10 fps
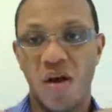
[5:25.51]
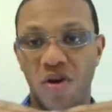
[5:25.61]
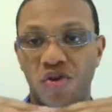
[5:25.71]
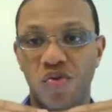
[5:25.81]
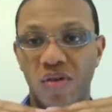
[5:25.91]

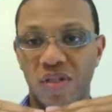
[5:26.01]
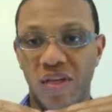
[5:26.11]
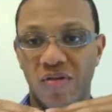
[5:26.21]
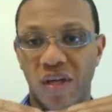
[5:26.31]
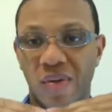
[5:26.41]
Our trueness is
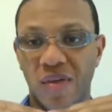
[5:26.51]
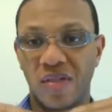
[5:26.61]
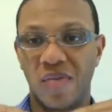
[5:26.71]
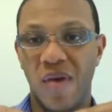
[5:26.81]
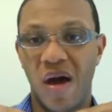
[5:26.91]
here. Think about this
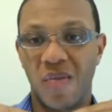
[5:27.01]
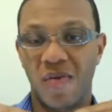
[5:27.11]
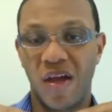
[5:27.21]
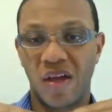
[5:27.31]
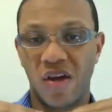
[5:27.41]
is the bottom
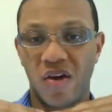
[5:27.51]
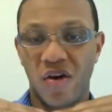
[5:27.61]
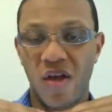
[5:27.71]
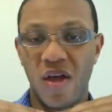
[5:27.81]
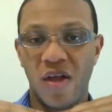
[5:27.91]
of like
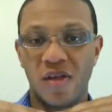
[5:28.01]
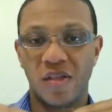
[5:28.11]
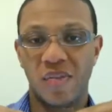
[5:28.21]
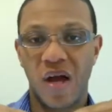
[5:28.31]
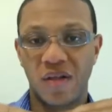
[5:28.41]
your
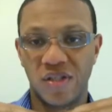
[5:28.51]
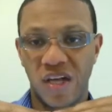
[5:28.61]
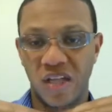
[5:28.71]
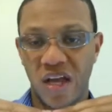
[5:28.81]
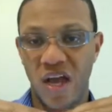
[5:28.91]
subconscious,
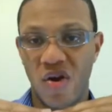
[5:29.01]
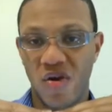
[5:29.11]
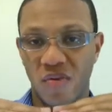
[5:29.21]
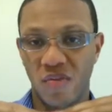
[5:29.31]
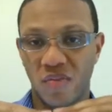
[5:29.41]
like the
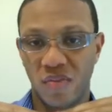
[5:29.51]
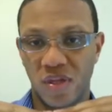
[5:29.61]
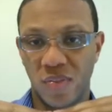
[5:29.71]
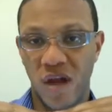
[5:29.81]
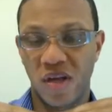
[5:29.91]
inner
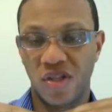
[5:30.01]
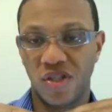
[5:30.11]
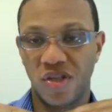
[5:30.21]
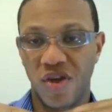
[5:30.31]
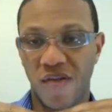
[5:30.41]
subconscious.
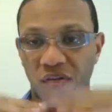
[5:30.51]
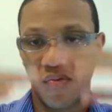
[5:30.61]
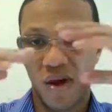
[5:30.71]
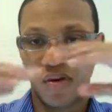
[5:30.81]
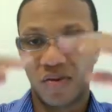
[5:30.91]
Then you have your
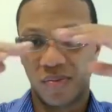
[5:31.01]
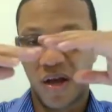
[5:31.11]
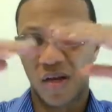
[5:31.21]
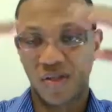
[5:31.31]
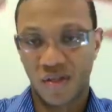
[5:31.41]
regular
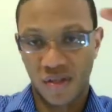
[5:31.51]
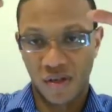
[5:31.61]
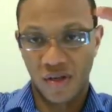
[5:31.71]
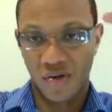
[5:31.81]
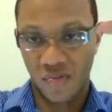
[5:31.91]
subconscious
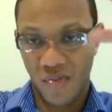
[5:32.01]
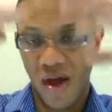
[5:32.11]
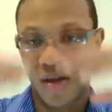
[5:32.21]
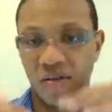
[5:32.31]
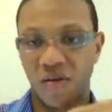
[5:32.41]
and your
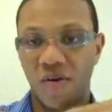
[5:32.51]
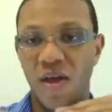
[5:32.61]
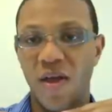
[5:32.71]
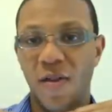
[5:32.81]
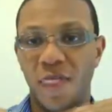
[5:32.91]
mind. So
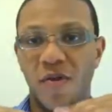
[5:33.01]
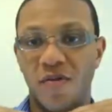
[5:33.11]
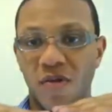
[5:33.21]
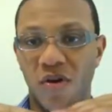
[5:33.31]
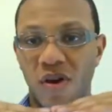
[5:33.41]

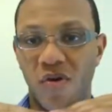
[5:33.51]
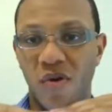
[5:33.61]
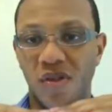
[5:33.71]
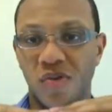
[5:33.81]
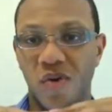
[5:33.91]
your inner
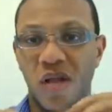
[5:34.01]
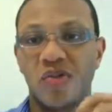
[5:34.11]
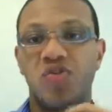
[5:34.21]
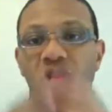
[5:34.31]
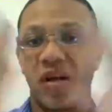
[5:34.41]
one is the one
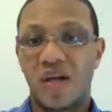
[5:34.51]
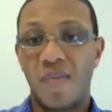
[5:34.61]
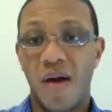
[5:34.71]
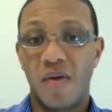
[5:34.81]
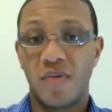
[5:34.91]
that's trying to
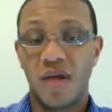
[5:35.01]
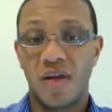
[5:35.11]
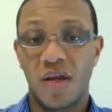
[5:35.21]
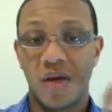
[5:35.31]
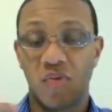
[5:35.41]
come out
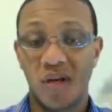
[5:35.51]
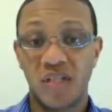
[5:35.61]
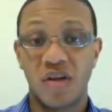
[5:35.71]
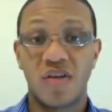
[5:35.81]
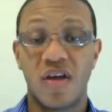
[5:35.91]
and
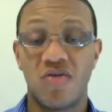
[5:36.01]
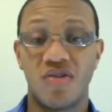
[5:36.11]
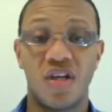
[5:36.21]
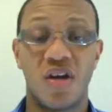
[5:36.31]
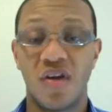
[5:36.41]
release all the
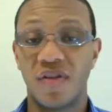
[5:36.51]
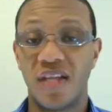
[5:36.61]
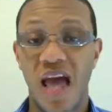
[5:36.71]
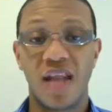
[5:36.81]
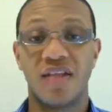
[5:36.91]
energy and all the
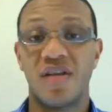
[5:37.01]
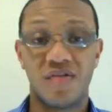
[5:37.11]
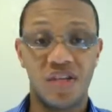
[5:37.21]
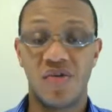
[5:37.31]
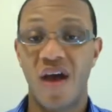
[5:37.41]
talents and
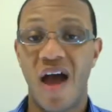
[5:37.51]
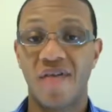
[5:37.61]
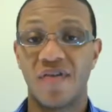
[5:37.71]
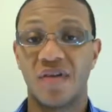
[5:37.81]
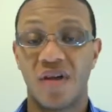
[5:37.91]
everything you
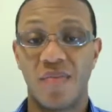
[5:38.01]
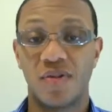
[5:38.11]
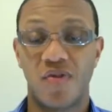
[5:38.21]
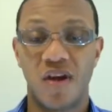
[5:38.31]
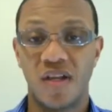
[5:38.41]
have to
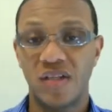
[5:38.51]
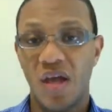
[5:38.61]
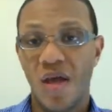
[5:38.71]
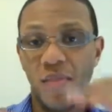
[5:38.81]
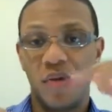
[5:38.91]
accomplish greatness.
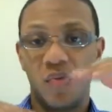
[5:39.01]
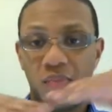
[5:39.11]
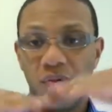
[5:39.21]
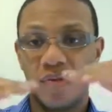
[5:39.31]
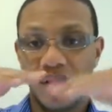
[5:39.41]
But then we
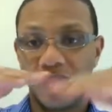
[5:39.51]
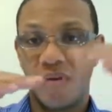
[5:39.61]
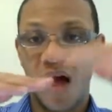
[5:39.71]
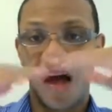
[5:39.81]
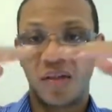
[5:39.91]
build these
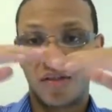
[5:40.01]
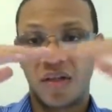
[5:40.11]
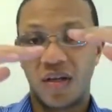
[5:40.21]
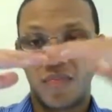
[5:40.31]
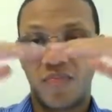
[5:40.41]
blocks
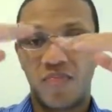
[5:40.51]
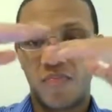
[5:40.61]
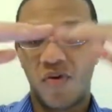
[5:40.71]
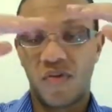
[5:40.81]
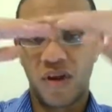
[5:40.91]
and
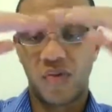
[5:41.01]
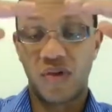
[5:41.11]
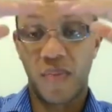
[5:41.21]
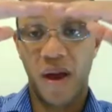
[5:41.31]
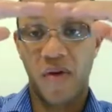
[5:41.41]
overlay
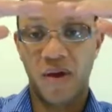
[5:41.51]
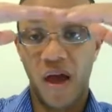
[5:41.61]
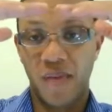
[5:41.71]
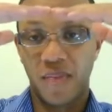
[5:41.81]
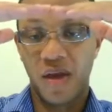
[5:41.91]
with our
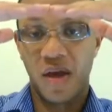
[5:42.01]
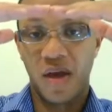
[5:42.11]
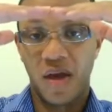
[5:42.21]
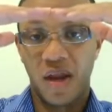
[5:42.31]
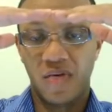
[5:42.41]
paradigm
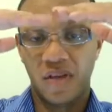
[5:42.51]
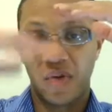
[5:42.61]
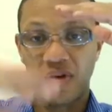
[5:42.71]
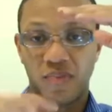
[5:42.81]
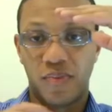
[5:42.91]
and
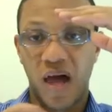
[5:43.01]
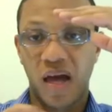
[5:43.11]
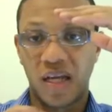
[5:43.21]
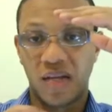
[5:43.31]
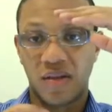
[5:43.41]
everything, where it's
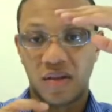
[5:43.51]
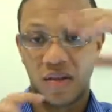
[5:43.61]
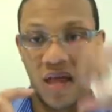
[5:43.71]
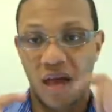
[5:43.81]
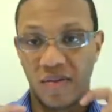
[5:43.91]
blocking
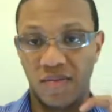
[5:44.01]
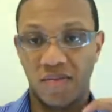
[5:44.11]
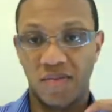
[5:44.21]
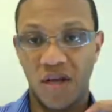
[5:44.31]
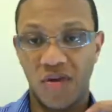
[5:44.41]
that
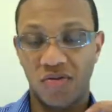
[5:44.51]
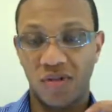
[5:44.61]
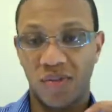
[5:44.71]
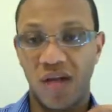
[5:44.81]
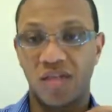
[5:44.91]
inner
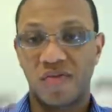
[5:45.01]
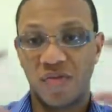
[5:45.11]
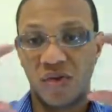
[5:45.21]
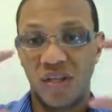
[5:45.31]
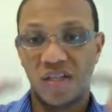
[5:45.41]
subconscious
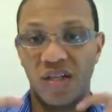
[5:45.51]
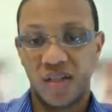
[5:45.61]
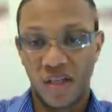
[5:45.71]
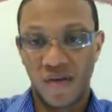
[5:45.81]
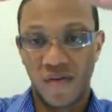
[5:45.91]
from releasing
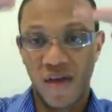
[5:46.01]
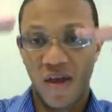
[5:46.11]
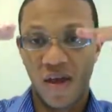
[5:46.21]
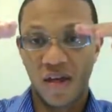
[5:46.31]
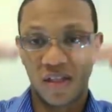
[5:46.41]
itself,
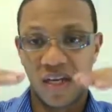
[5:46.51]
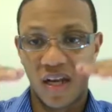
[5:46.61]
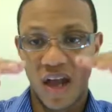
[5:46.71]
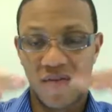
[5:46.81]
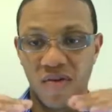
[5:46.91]
and it's
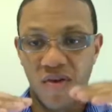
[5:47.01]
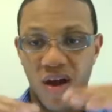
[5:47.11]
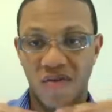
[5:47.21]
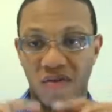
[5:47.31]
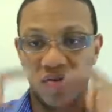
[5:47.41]
getting heavier and
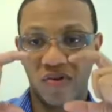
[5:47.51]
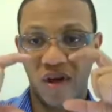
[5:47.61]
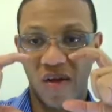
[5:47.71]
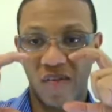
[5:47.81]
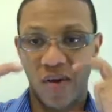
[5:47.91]
heavier. So
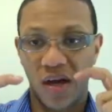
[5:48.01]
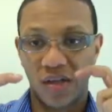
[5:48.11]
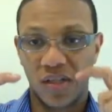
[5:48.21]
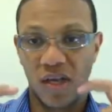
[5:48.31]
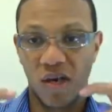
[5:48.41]
that block
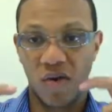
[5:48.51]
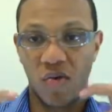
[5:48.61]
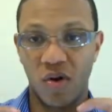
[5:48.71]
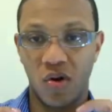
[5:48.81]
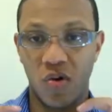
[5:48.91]
is getting
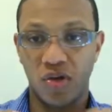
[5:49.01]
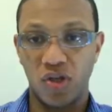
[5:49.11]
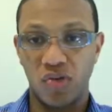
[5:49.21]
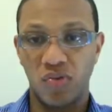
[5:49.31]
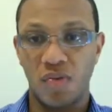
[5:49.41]
lower and lower
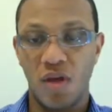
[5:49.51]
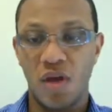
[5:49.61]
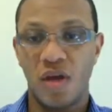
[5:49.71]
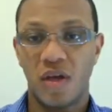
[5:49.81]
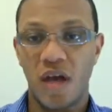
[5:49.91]
until you
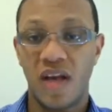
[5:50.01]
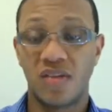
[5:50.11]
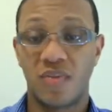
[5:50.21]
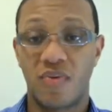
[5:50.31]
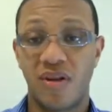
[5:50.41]
kind of
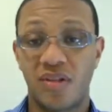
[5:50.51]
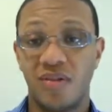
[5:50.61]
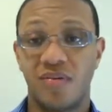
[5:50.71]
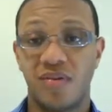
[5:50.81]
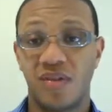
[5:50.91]
suppress
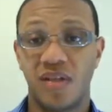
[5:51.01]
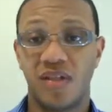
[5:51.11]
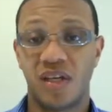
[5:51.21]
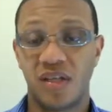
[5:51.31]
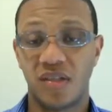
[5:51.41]
it until it
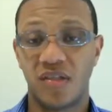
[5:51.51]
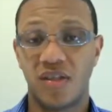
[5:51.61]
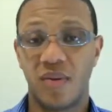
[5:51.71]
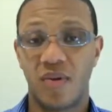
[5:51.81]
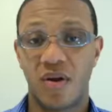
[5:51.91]
doesn't exist
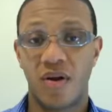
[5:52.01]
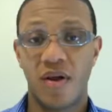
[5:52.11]
anymore.